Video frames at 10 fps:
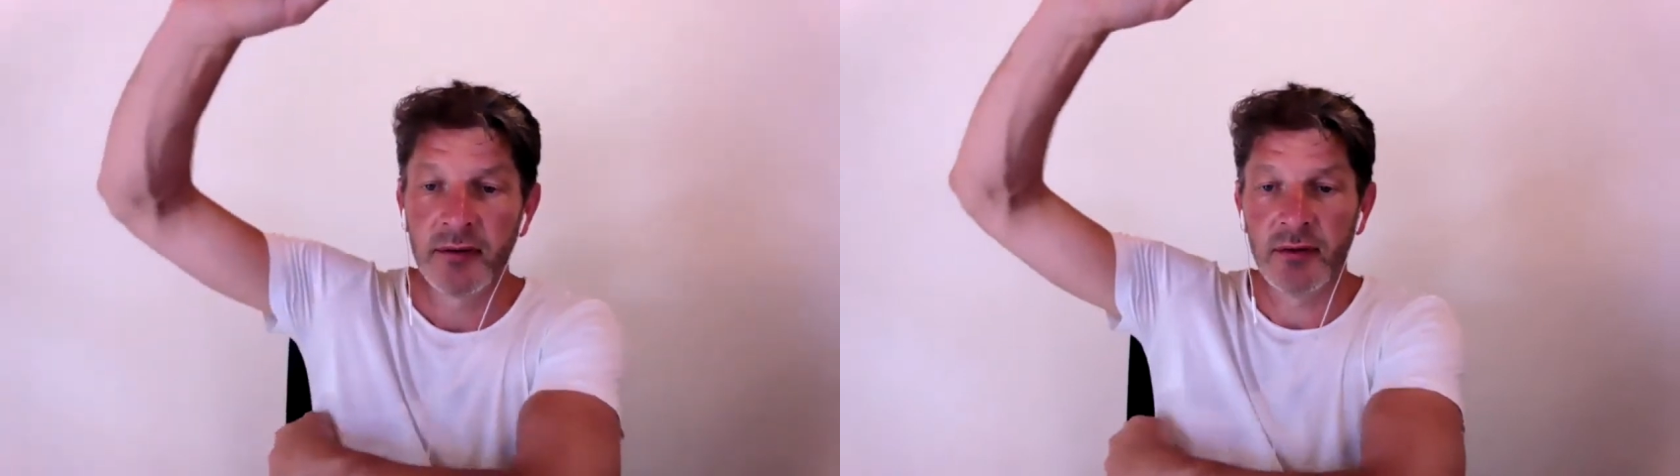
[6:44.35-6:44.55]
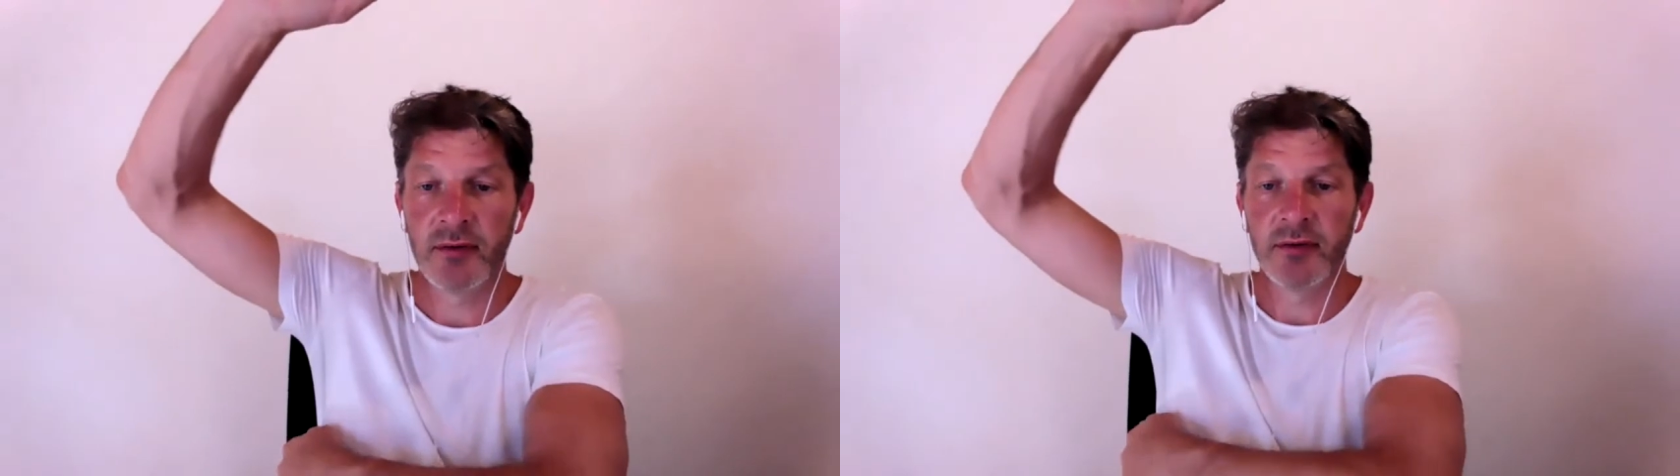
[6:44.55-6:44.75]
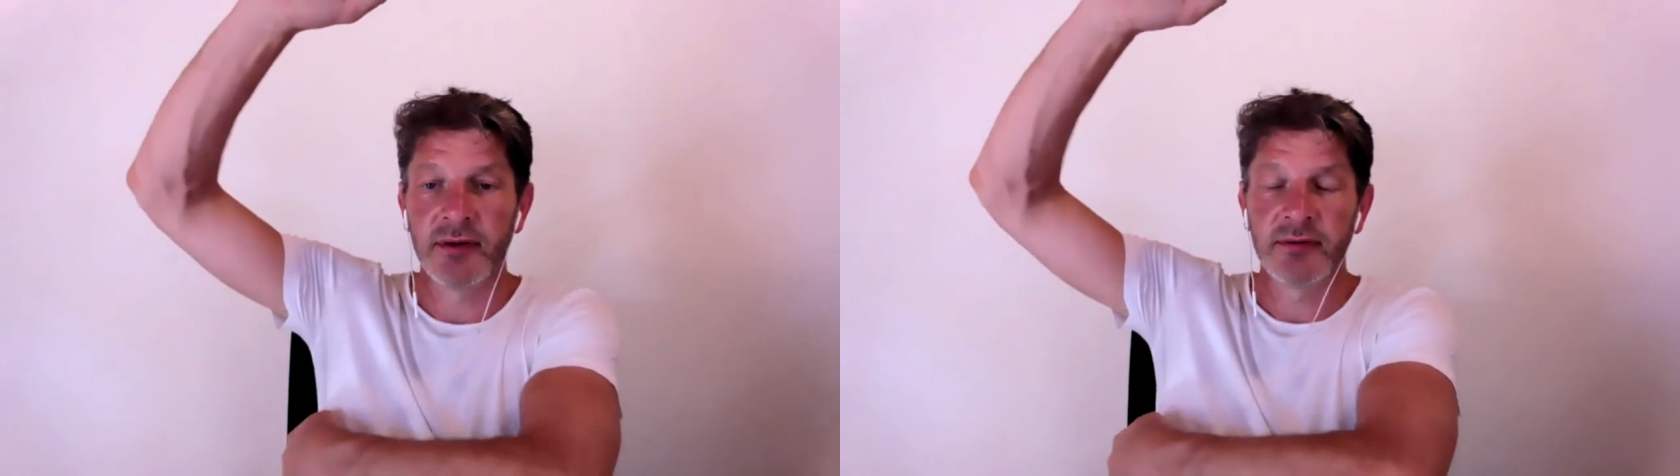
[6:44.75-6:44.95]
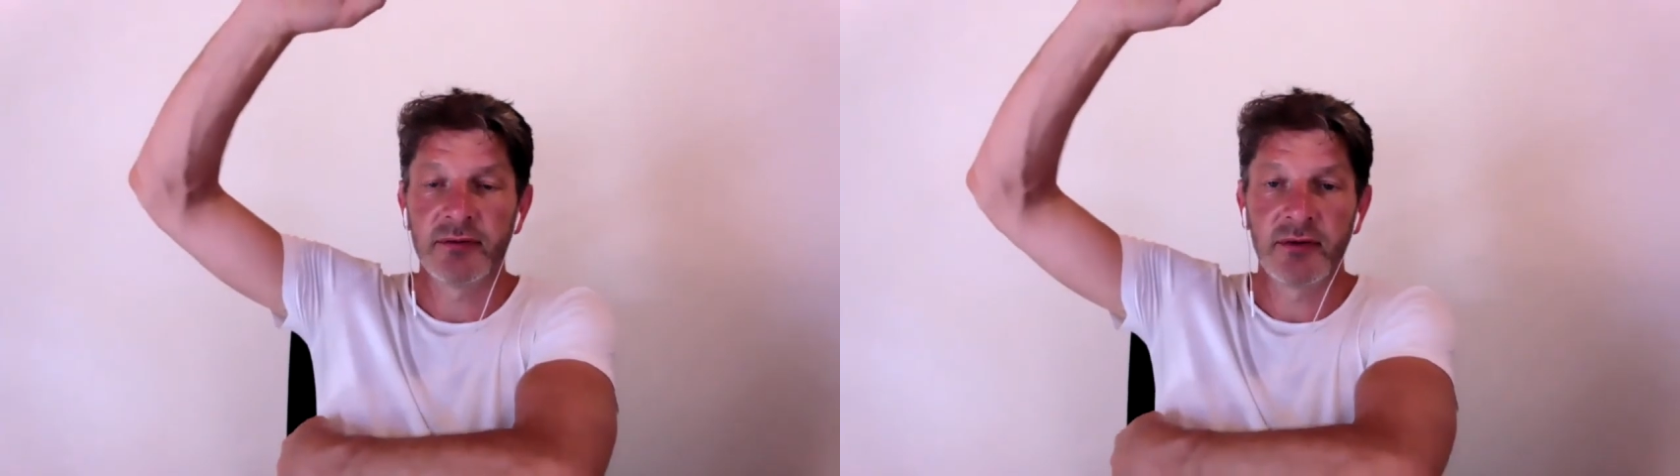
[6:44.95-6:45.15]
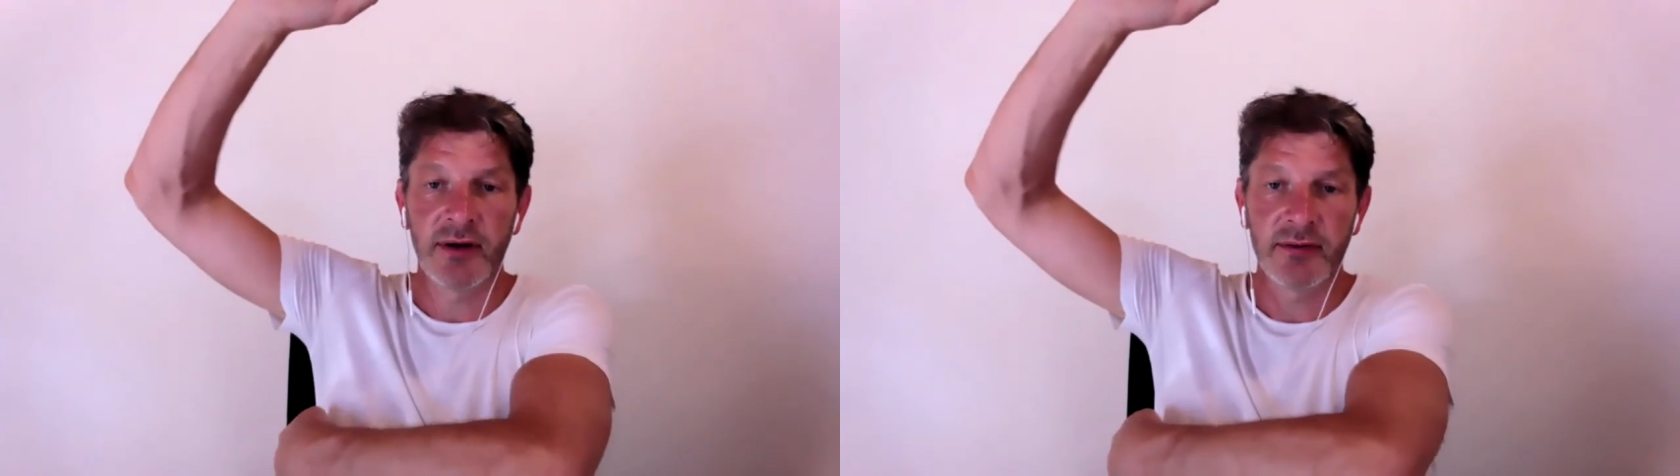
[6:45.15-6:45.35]
All this
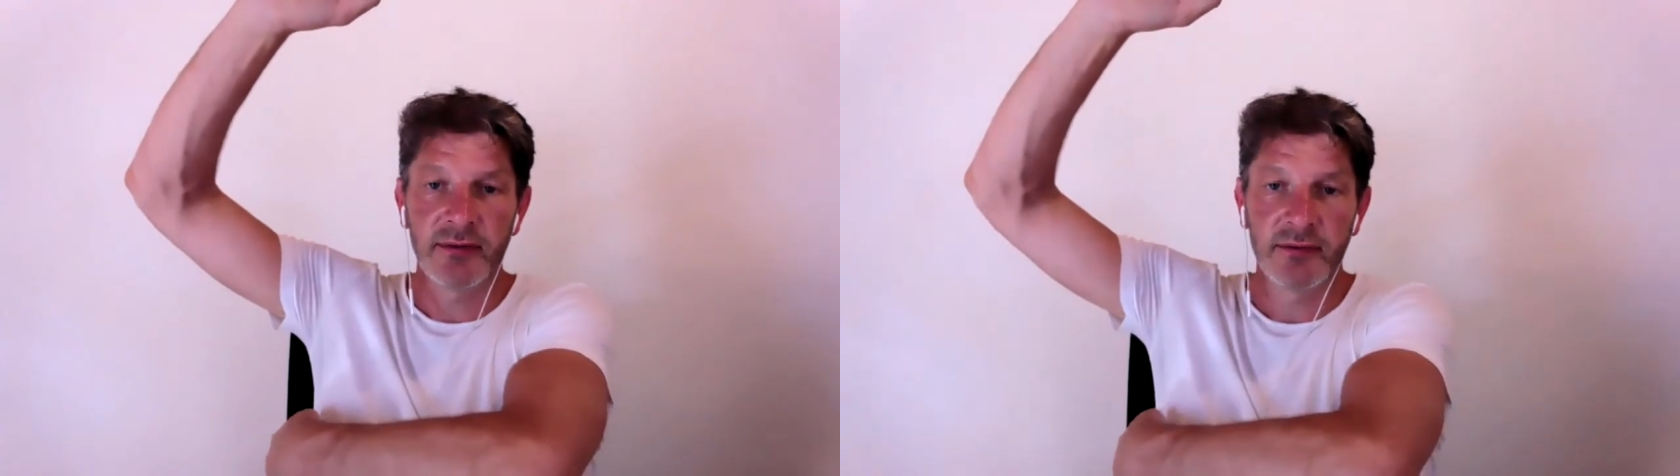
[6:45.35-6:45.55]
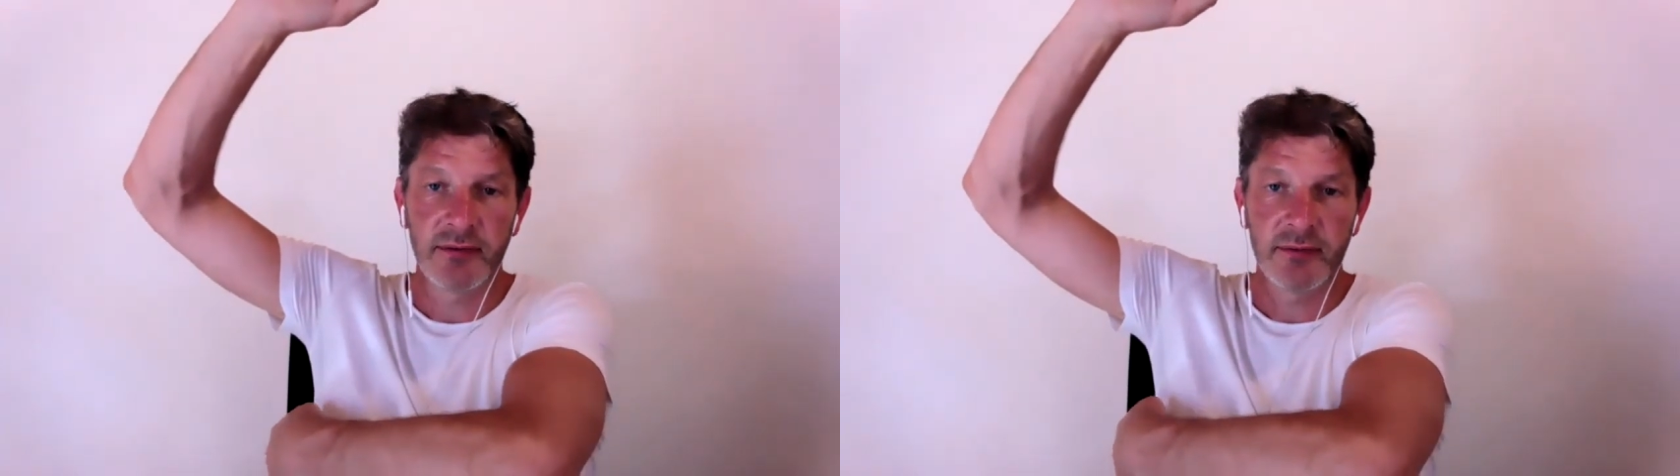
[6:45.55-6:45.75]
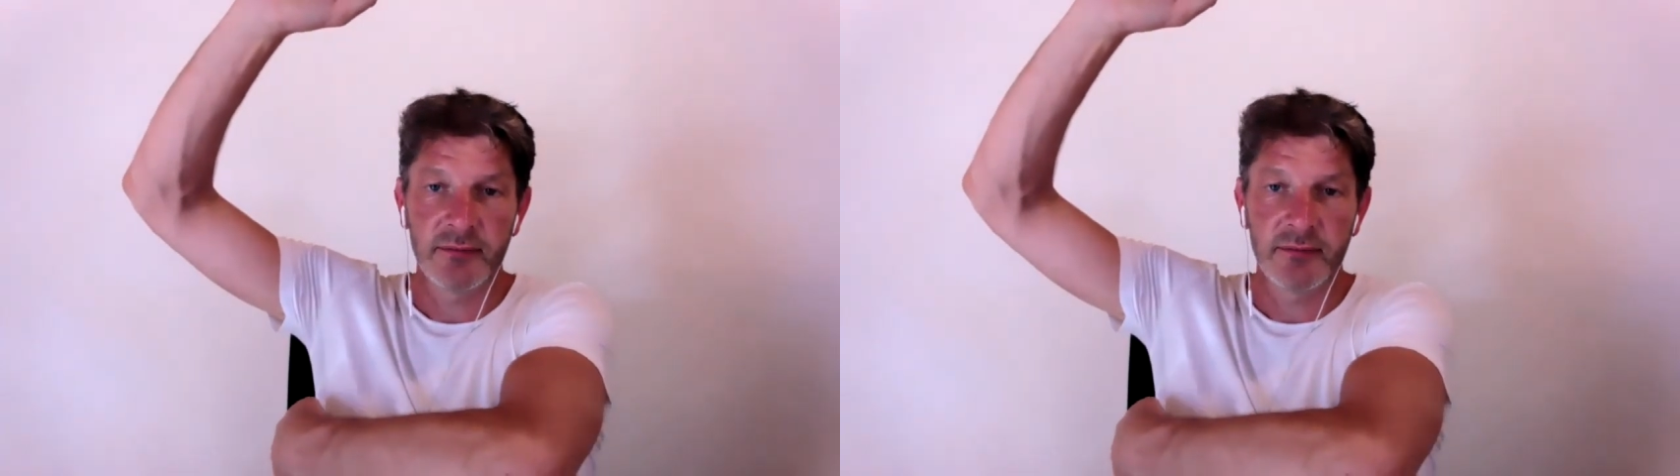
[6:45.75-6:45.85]
stress.